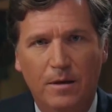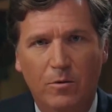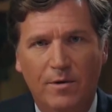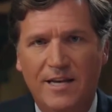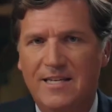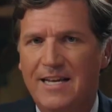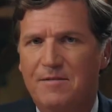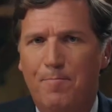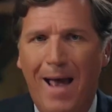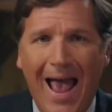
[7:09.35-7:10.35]
When they say it's
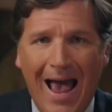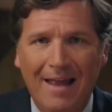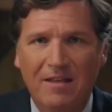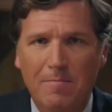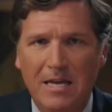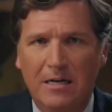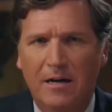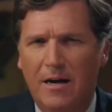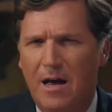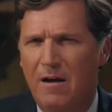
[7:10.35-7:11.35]
bad, they mean it
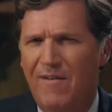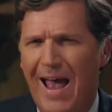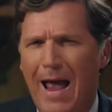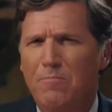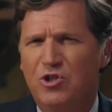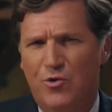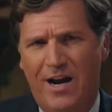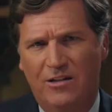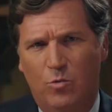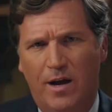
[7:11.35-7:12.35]
in a kind of
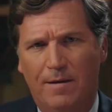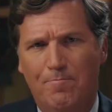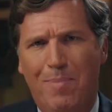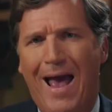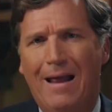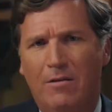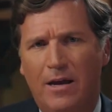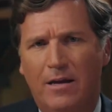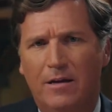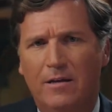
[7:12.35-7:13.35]
abstract way, bad
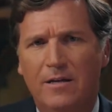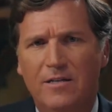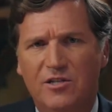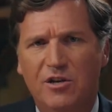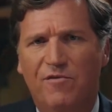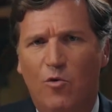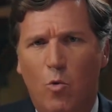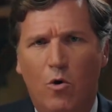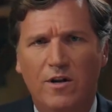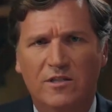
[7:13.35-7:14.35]
like a civil
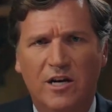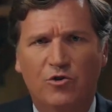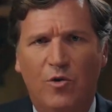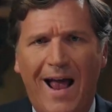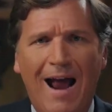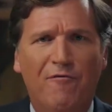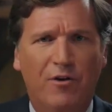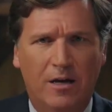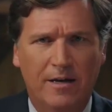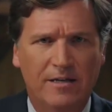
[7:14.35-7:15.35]
war in Central
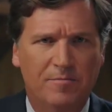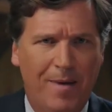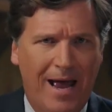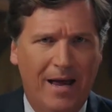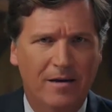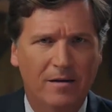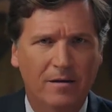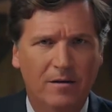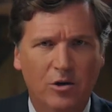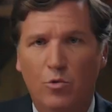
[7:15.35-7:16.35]
Africa is bad.
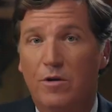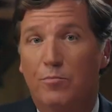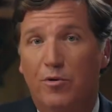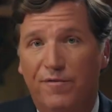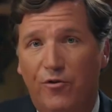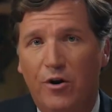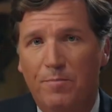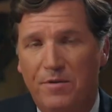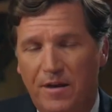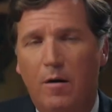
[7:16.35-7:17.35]
You wouldn't prefer it,
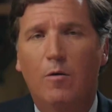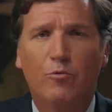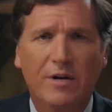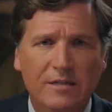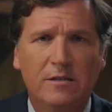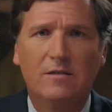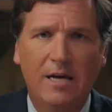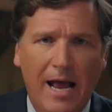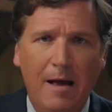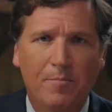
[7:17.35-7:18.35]
but there are reasons it
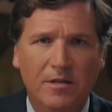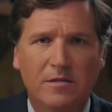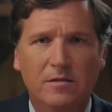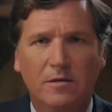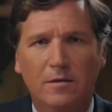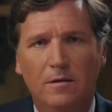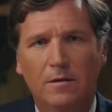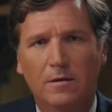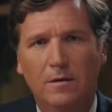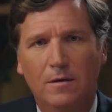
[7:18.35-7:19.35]
happens.
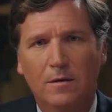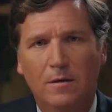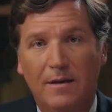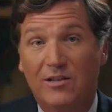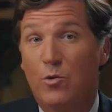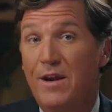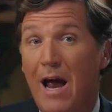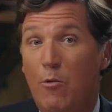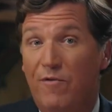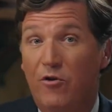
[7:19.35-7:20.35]
That's why we
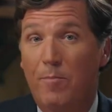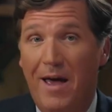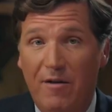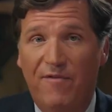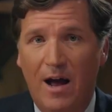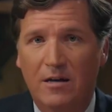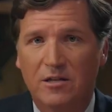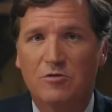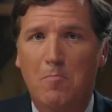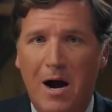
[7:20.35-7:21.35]
now refer to pedophiles
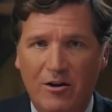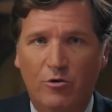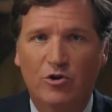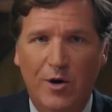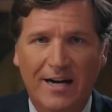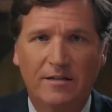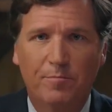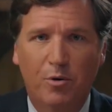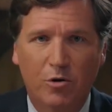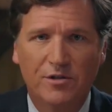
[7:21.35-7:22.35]
as minor attracted
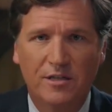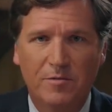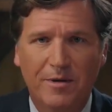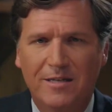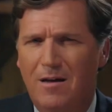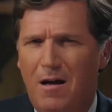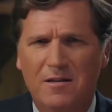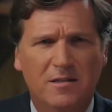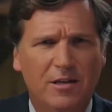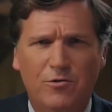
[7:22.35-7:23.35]
persons, because
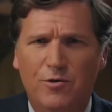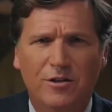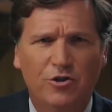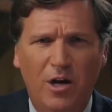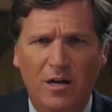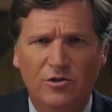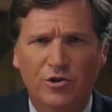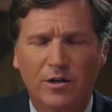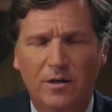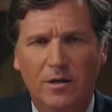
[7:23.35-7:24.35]
honestly, who can
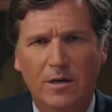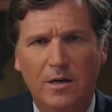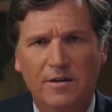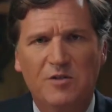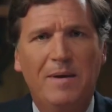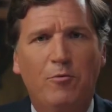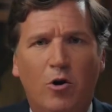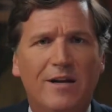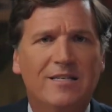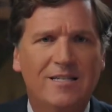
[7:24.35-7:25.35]
judge? These people are
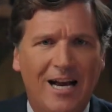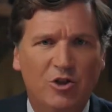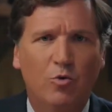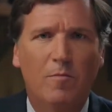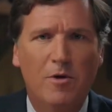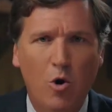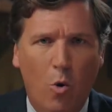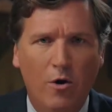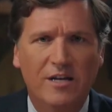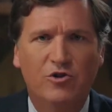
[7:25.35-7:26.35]
a sexual
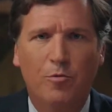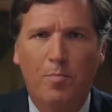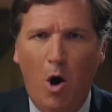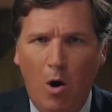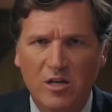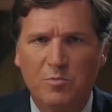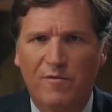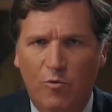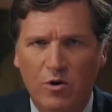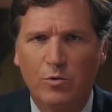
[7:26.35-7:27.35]
minority, so pause
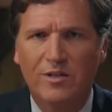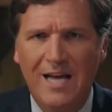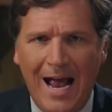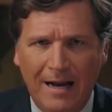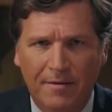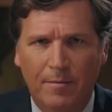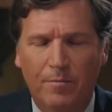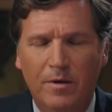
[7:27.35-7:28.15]
before you attack them.